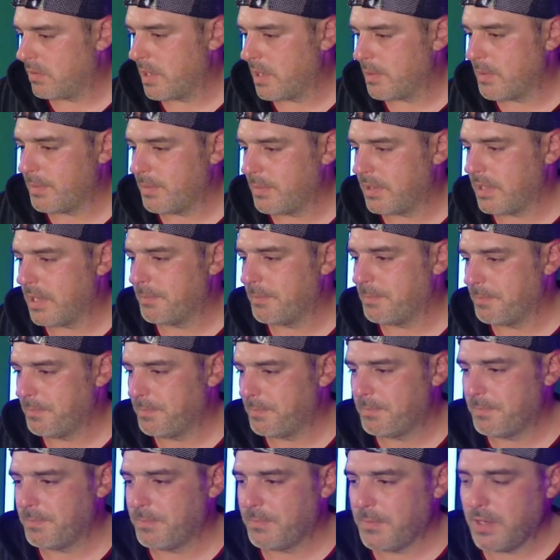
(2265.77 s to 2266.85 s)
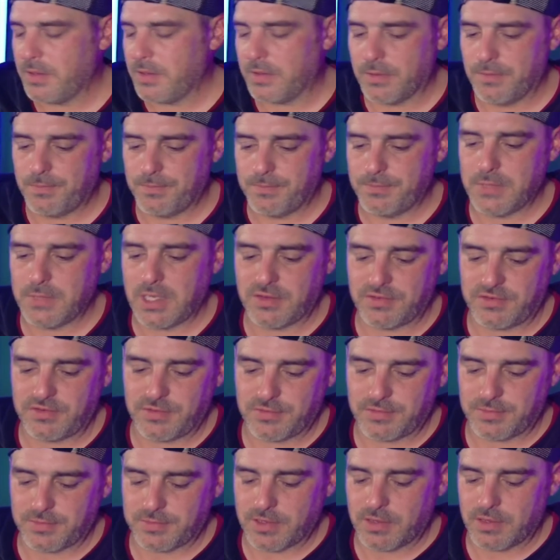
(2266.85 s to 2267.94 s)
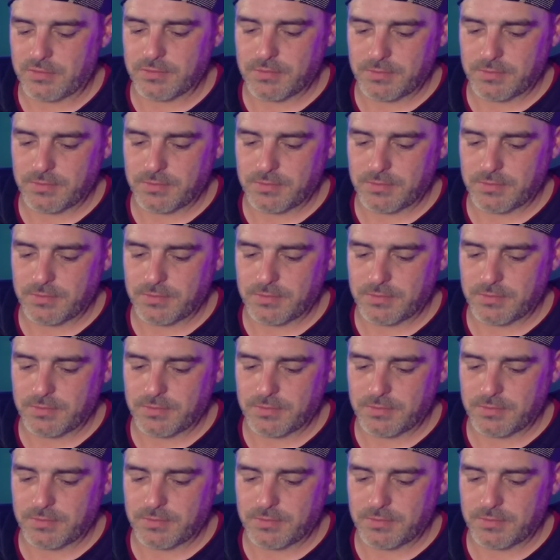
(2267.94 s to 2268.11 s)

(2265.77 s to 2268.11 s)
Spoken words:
about B cam? There you go. I can see some stuff.